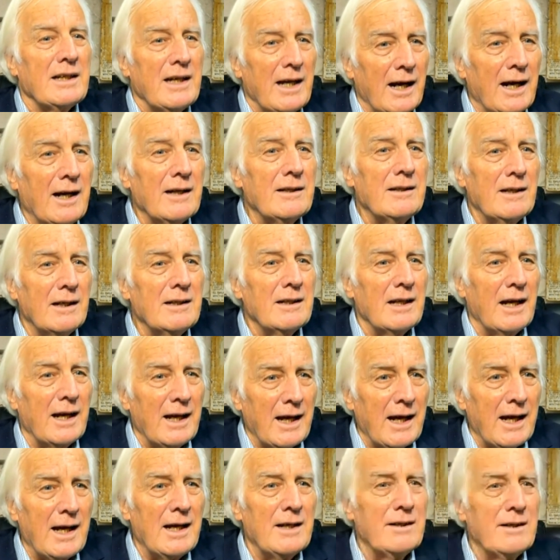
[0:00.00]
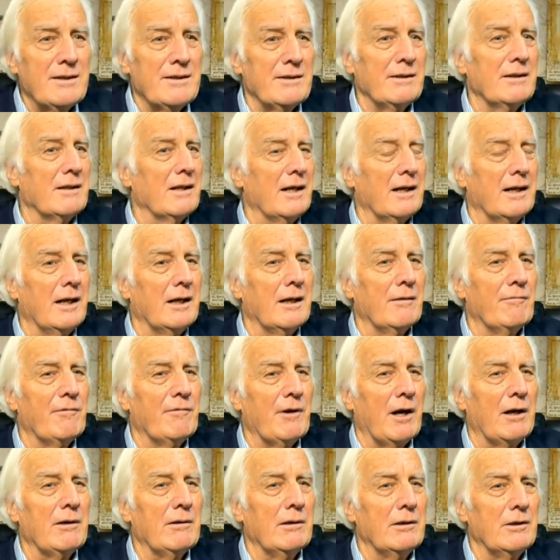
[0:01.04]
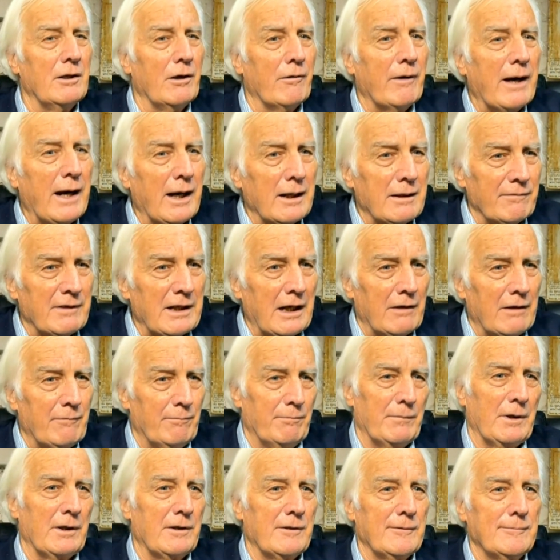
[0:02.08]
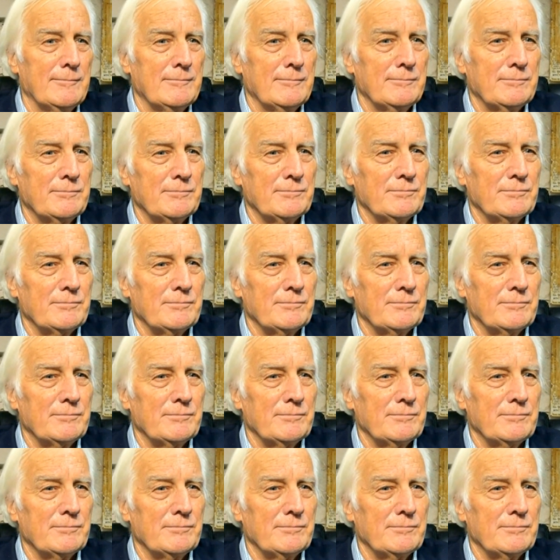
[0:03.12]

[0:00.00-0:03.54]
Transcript: counting the heads that are going to vote you out of government.